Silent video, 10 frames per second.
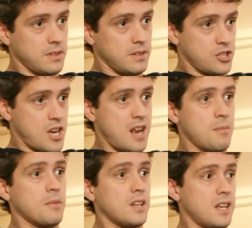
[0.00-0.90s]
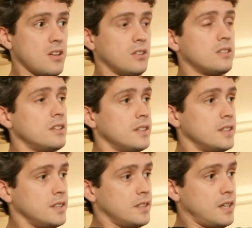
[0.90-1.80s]
The shame, the guilt,
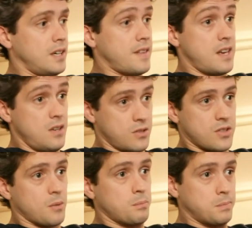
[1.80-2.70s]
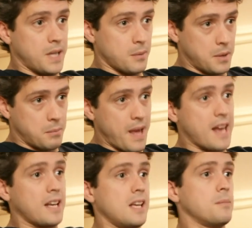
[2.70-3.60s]
and then you start becoming
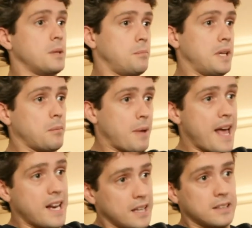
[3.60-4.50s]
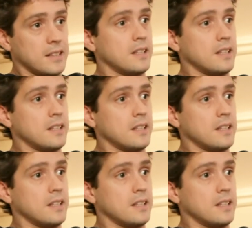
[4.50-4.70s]
panicky about being panicked.